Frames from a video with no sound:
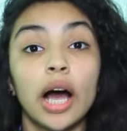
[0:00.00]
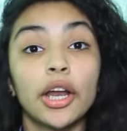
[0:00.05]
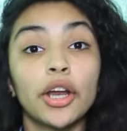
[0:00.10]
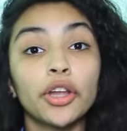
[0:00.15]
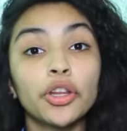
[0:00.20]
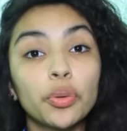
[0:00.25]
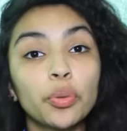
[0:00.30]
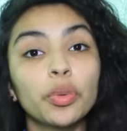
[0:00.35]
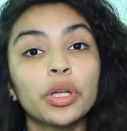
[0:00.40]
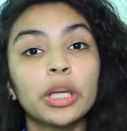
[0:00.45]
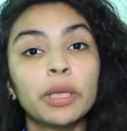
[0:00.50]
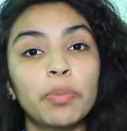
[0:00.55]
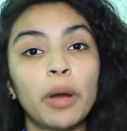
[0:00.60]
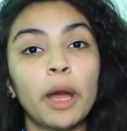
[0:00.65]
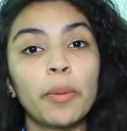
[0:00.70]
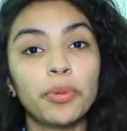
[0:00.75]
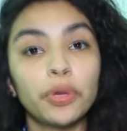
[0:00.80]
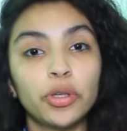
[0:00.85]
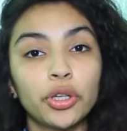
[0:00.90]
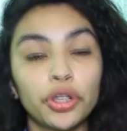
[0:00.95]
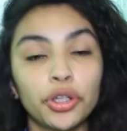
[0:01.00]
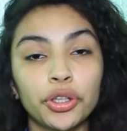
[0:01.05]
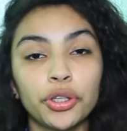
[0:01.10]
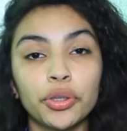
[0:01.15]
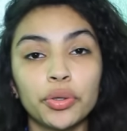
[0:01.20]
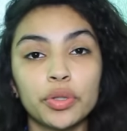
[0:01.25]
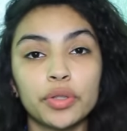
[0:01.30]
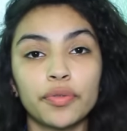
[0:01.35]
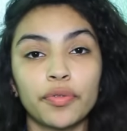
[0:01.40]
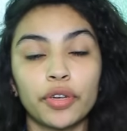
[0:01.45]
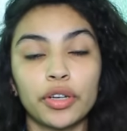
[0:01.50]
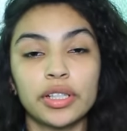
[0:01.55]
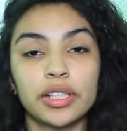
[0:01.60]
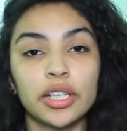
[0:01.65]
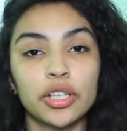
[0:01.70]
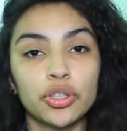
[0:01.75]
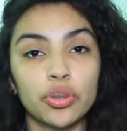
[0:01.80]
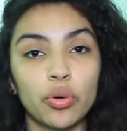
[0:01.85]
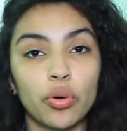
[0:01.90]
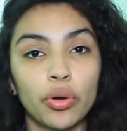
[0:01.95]
Another really popular use for
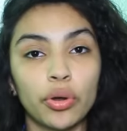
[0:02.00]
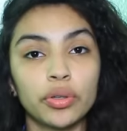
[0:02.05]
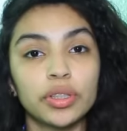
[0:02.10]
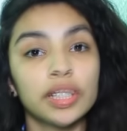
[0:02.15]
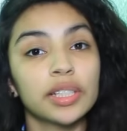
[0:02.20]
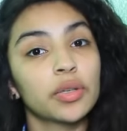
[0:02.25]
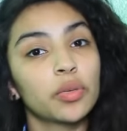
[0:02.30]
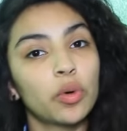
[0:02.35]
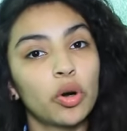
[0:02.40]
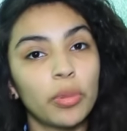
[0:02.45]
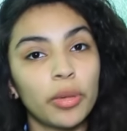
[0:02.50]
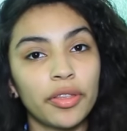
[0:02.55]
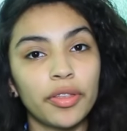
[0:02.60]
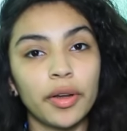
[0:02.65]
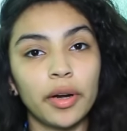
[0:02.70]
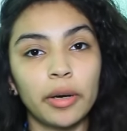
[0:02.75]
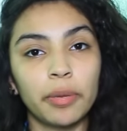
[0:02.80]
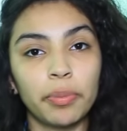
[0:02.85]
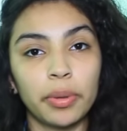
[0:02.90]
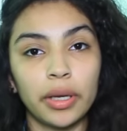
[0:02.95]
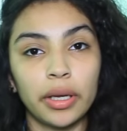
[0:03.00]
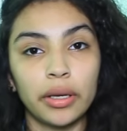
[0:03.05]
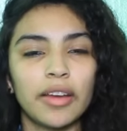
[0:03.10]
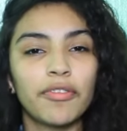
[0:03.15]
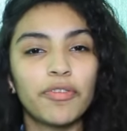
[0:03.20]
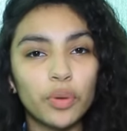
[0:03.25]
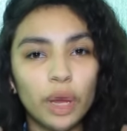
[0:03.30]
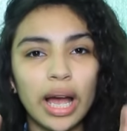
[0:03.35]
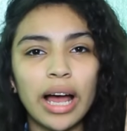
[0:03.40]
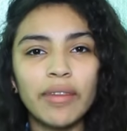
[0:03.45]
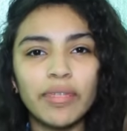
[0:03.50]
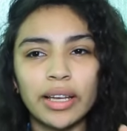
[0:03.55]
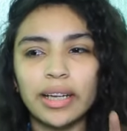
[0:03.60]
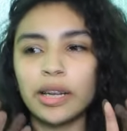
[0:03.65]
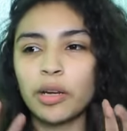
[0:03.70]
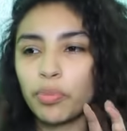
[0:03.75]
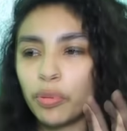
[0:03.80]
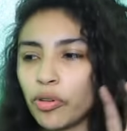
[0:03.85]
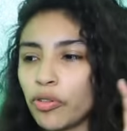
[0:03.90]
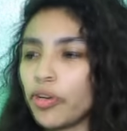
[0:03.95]
essential oils is aromatherapy. If you have
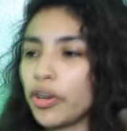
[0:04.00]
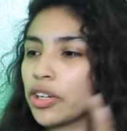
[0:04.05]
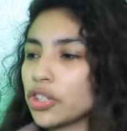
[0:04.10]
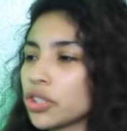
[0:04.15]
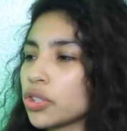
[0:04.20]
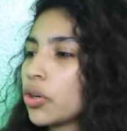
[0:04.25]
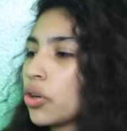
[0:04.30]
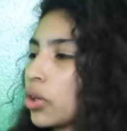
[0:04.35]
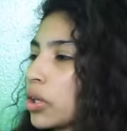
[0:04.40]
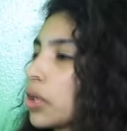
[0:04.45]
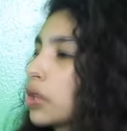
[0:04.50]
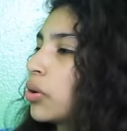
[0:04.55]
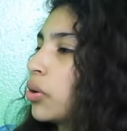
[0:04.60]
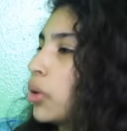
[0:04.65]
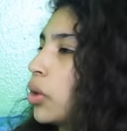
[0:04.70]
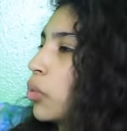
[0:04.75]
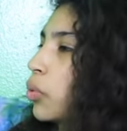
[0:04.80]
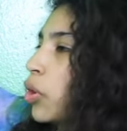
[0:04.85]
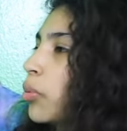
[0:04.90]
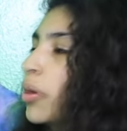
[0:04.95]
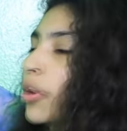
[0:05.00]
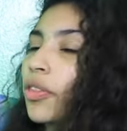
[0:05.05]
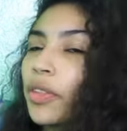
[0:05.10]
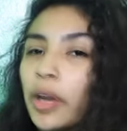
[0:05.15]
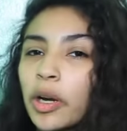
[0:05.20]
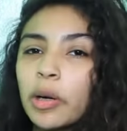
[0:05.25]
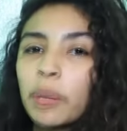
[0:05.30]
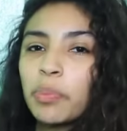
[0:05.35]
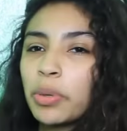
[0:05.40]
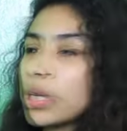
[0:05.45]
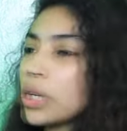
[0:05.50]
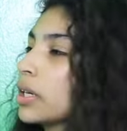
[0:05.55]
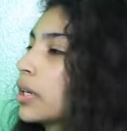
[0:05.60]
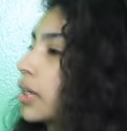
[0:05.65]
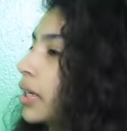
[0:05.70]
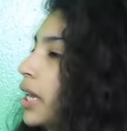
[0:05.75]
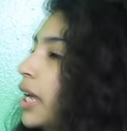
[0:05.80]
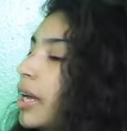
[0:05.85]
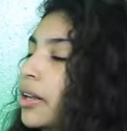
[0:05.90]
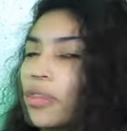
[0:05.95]
like a professional little
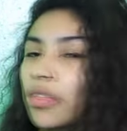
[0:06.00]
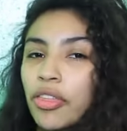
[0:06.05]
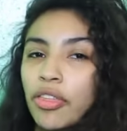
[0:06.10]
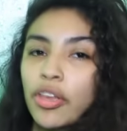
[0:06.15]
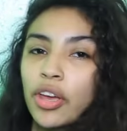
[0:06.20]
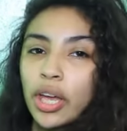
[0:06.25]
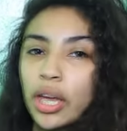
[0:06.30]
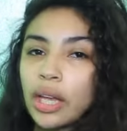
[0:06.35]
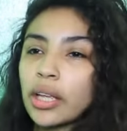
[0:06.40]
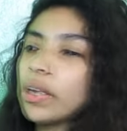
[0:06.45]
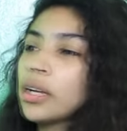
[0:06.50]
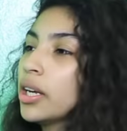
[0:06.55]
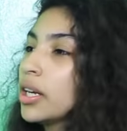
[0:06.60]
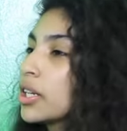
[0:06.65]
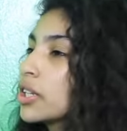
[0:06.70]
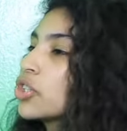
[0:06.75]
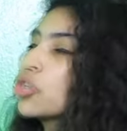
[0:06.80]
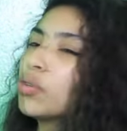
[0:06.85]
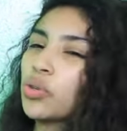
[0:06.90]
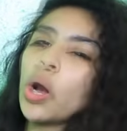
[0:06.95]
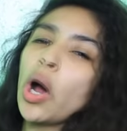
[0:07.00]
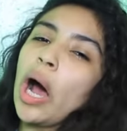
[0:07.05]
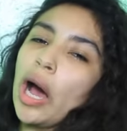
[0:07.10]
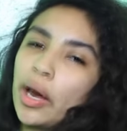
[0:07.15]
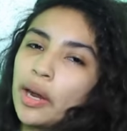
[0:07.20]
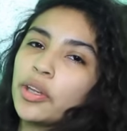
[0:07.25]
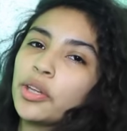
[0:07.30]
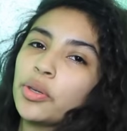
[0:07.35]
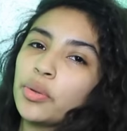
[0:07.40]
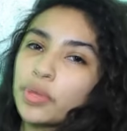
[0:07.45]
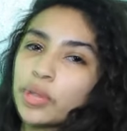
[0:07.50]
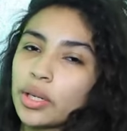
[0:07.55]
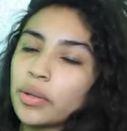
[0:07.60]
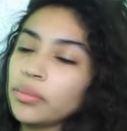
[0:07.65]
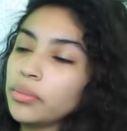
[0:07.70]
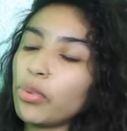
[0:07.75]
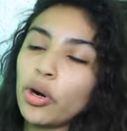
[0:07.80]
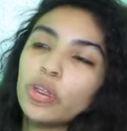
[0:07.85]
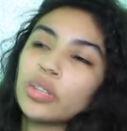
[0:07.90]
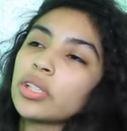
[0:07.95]
aromatherapy kit thing, you know how to use
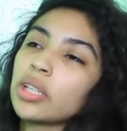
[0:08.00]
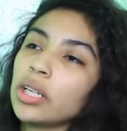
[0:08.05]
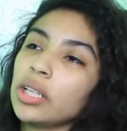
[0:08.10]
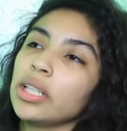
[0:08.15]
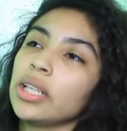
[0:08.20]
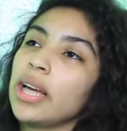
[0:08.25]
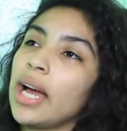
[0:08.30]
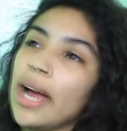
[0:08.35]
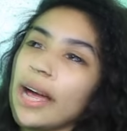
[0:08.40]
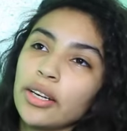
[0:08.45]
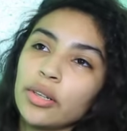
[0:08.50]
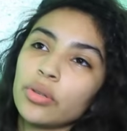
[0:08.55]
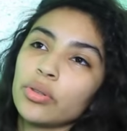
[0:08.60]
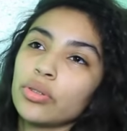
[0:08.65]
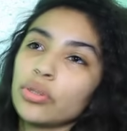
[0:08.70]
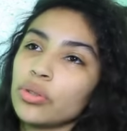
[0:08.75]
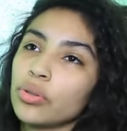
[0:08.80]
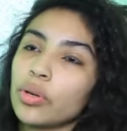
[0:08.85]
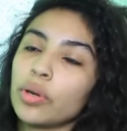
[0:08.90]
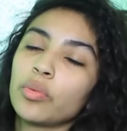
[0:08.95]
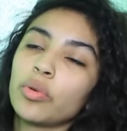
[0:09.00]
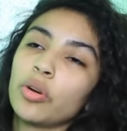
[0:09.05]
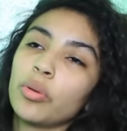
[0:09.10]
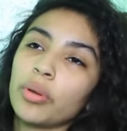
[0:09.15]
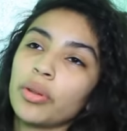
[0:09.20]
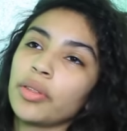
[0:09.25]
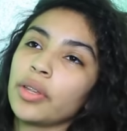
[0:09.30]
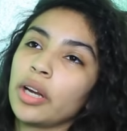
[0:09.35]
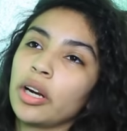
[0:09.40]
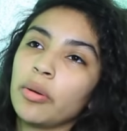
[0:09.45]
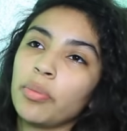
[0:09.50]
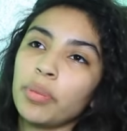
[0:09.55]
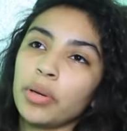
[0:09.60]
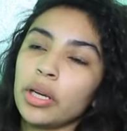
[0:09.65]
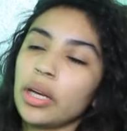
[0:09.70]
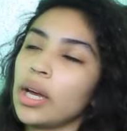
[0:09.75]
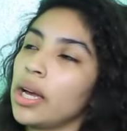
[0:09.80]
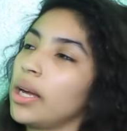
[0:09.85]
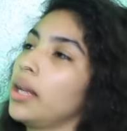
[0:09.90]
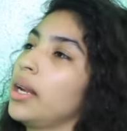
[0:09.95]
them. Personally, I don't do
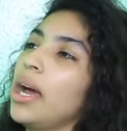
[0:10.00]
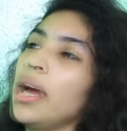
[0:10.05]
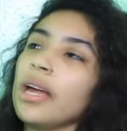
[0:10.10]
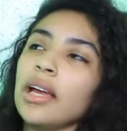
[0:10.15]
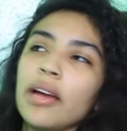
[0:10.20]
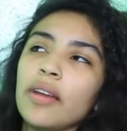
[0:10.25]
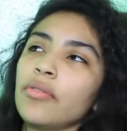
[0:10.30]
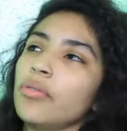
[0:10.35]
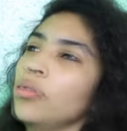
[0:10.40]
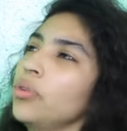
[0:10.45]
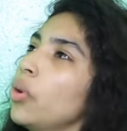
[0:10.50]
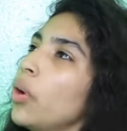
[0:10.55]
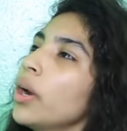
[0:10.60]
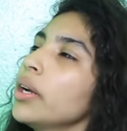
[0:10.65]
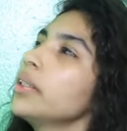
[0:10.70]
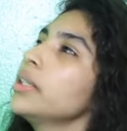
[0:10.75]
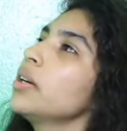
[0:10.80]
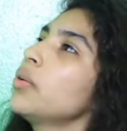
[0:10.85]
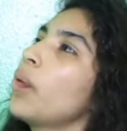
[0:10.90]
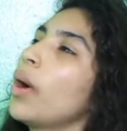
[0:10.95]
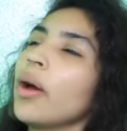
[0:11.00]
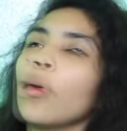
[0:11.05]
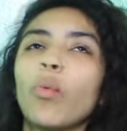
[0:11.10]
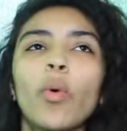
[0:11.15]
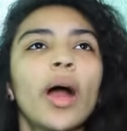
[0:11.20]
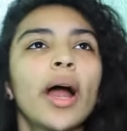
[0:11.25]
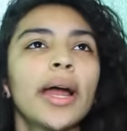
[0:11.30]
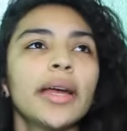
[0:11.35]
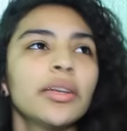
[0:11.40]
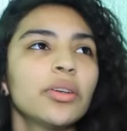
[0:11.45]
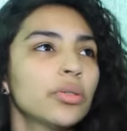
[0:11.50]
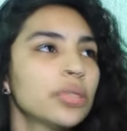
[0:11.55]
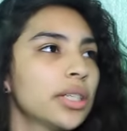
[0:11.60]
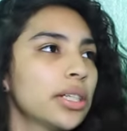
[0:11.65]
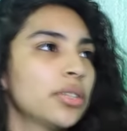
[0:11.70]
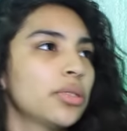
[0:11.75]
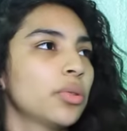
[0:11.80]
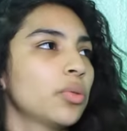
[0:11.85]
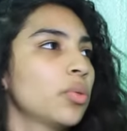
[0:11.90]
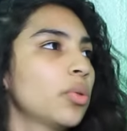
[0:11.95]
aromatherapy, and I have no idea why. Why don't
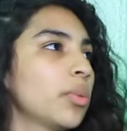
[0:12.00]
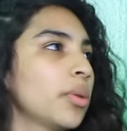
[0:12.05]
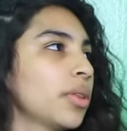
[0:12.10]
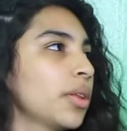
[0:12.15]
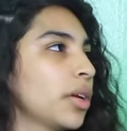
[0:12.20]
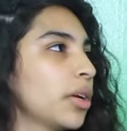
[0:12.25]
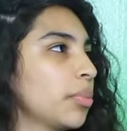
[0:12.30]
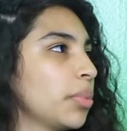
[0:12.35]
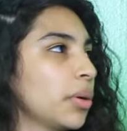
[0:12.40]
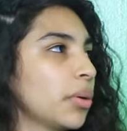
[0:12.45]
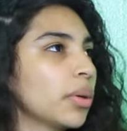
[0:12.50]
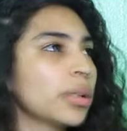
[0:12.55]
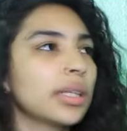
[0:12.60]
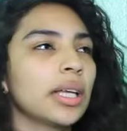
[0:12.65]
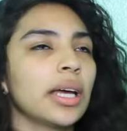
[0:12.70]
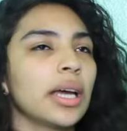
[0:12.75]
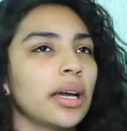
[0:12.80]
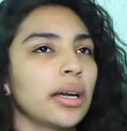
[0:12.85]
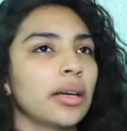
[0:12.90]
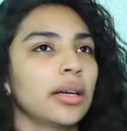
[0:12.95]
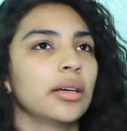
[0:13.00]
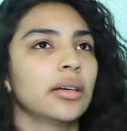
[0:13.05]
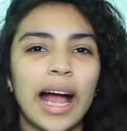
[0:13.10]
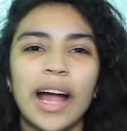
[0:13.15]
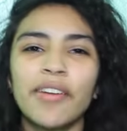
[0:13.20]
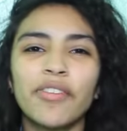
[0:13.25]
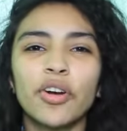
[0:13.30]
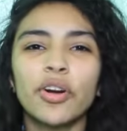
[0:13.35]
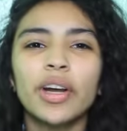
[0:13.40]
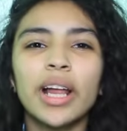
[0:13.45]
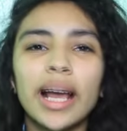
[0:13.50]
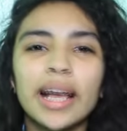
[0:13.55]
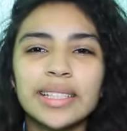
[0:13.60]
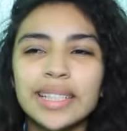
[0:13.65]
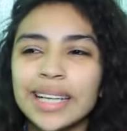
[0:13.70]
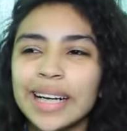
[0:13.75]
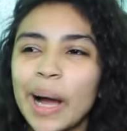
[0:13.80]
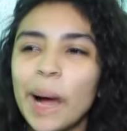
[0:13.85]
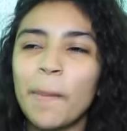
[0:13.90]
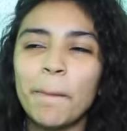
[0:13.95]
I do aromatherapy? What the heck? I've heard it
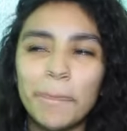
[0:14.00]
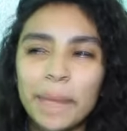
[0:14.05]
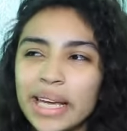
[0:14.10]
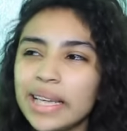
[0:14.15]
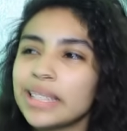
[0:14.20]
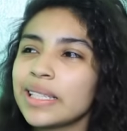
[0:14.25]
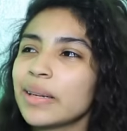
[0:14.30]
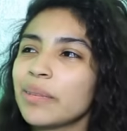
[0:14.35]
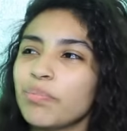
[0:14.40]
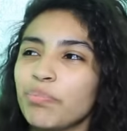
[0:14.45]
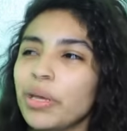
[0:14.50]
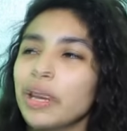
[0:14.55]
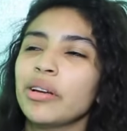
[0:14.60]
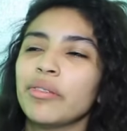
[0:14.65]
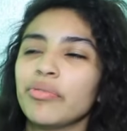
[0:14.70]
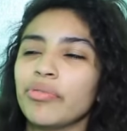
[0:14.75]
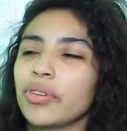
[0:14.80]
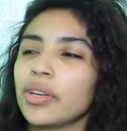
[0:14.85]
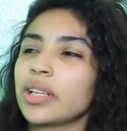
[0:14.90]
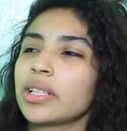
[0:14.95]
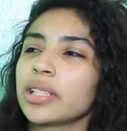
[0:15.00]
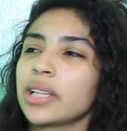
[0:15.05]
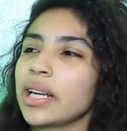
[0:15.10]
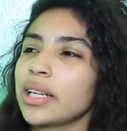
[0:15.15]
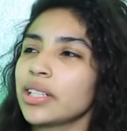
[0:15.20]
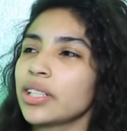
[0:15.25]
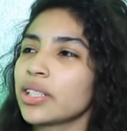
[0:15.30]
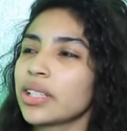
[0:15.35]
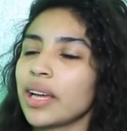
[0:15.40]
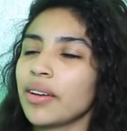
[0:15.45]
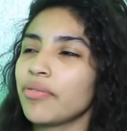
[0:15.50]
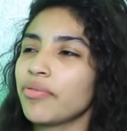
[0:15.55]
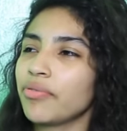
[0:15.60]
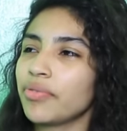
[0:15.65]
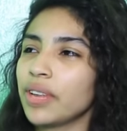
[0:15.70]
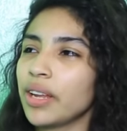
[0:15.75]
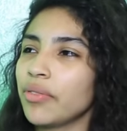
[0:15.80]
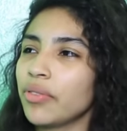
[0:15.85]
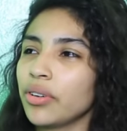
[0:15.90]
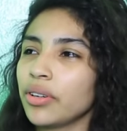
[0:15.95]
has like amazing benefits, and I just,
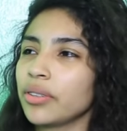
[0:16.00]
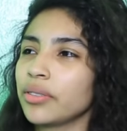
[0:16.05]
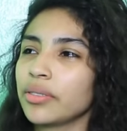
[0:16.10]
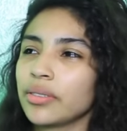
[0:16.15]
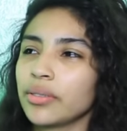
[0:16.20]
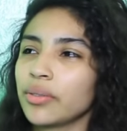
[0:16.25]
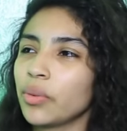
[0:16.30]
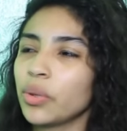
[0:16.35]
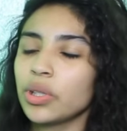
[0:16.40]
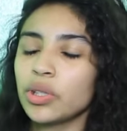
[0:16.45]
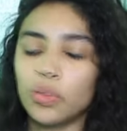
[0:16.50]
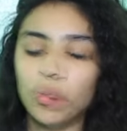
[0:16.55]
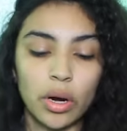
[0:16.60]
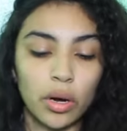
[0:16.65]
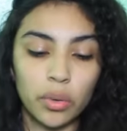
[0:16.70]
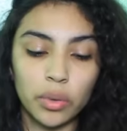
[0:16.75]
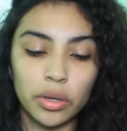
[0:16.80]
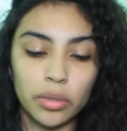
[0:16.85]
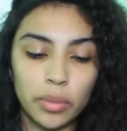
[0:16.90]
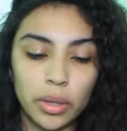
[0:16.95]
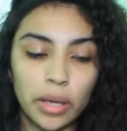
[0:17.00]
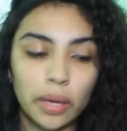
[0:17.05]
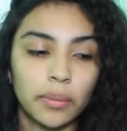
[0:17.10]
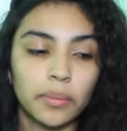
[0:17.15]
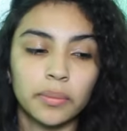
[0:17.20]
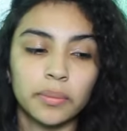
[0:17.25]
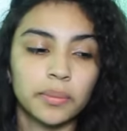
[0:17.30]
I've never, what's wrong with me?